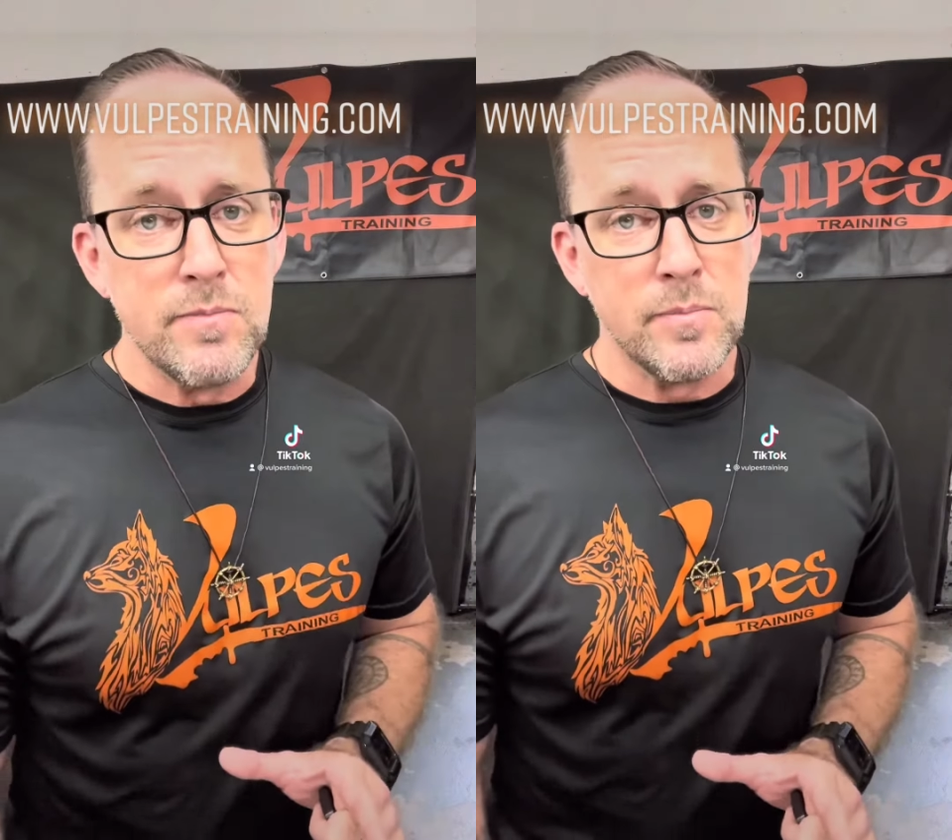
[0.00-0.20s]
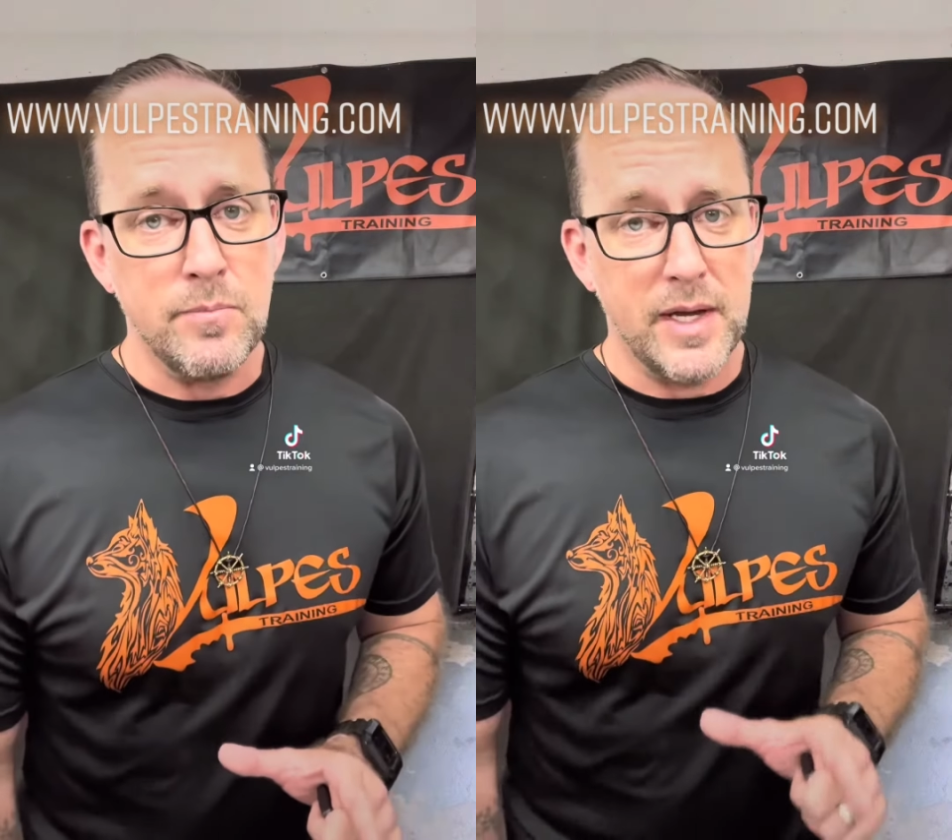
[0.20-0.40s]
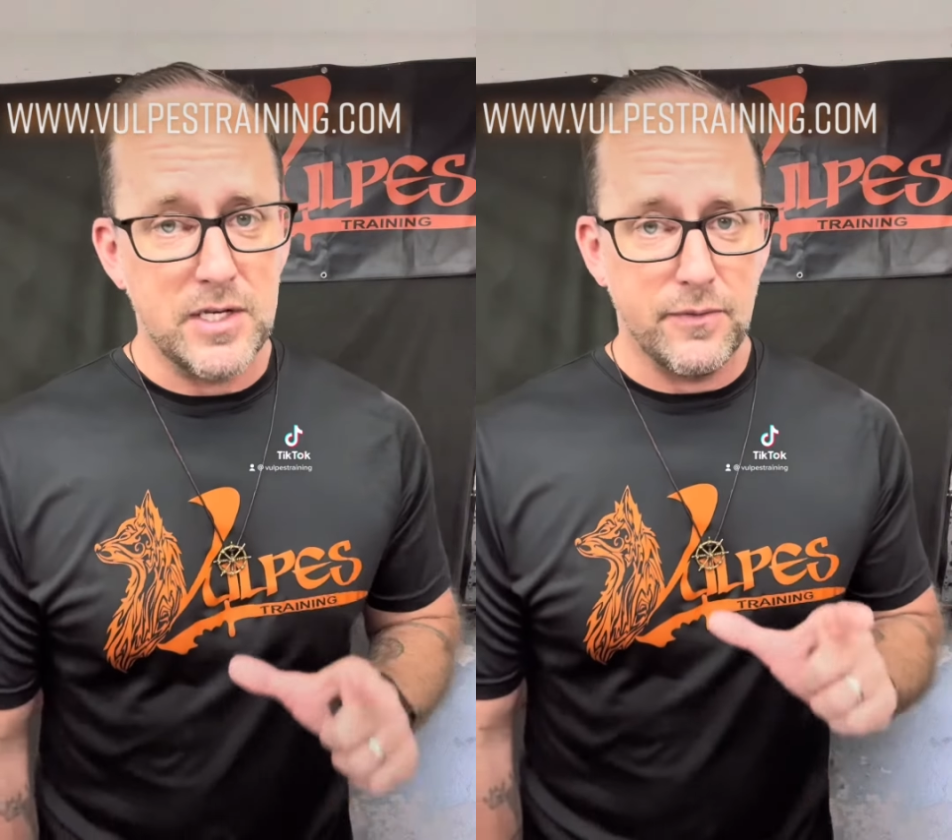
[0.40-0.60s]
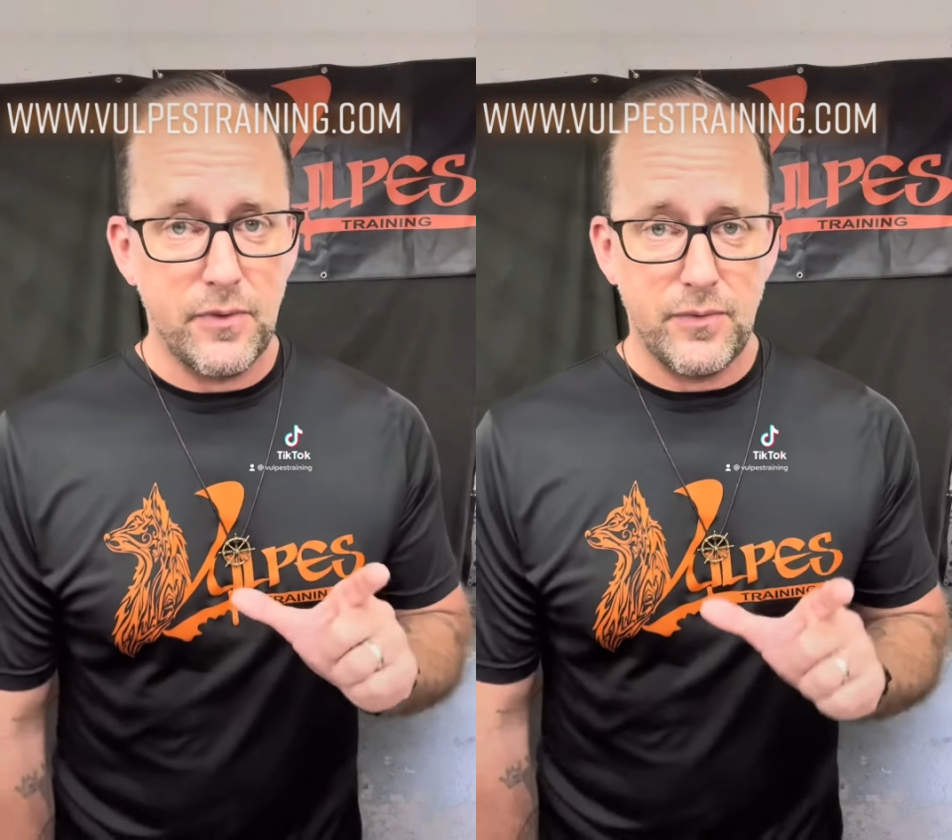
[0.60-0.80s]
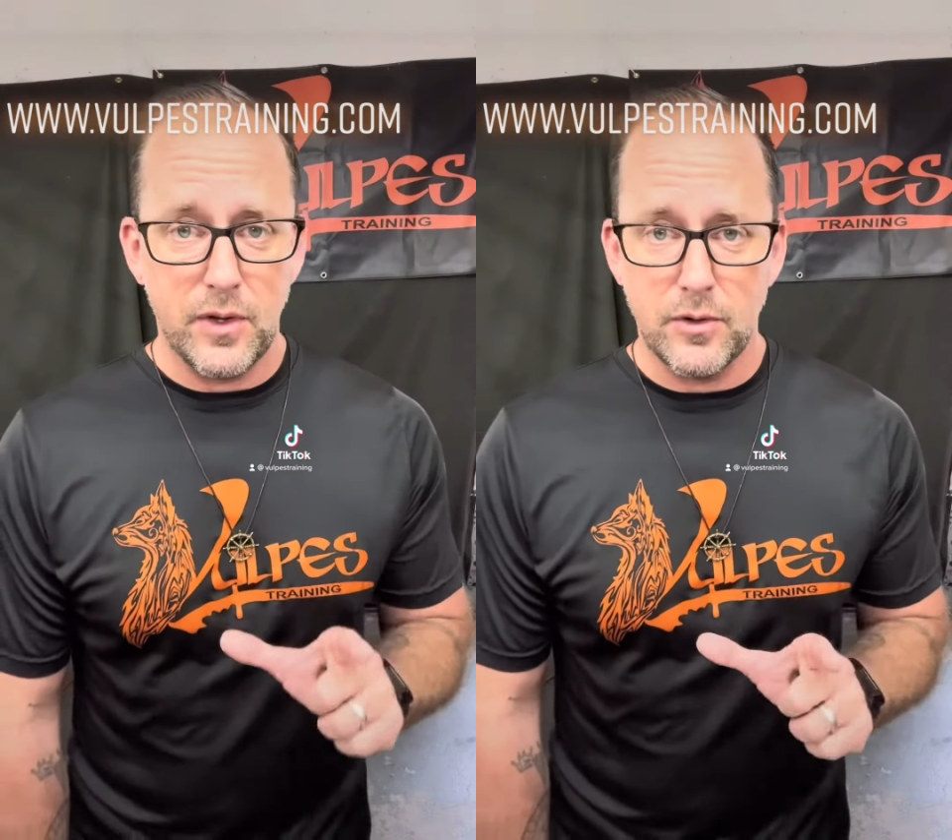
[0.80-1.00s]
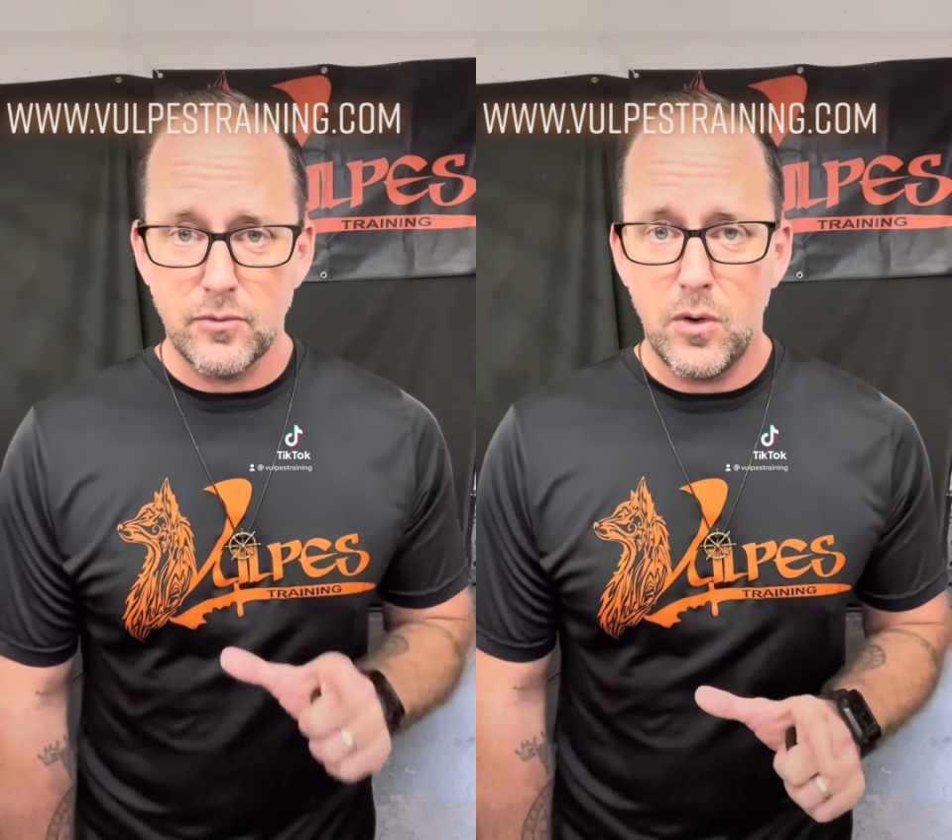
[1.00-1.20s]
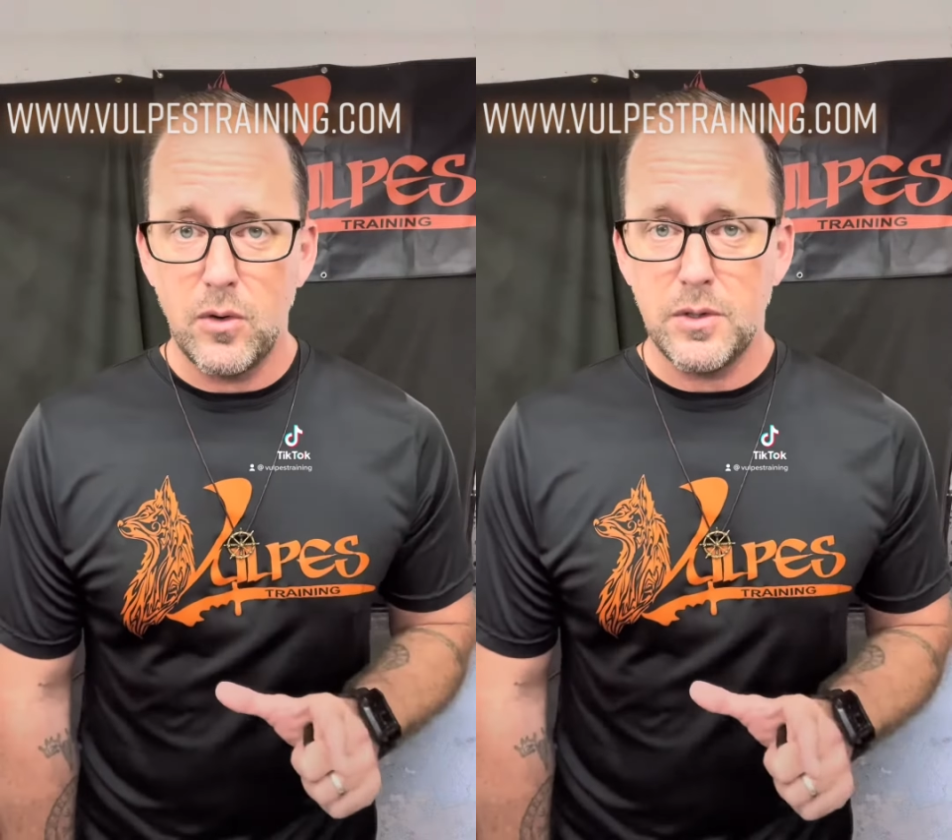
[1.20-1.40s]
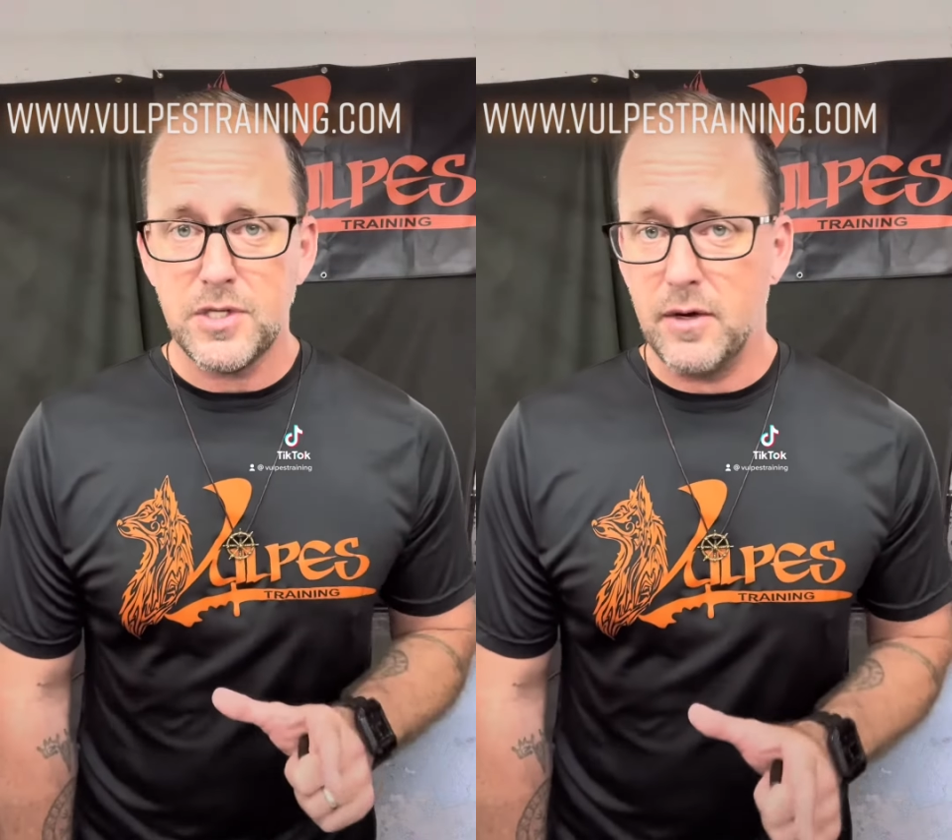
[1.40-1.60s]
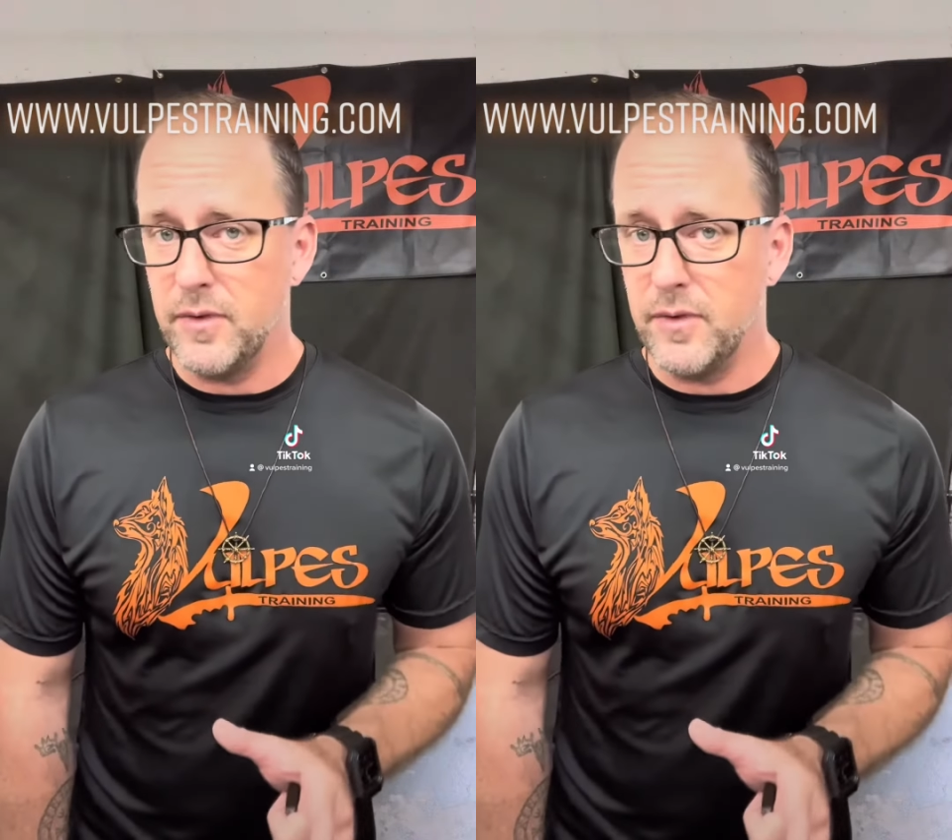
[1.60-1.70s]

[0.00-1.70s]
meant to fulfill the roles of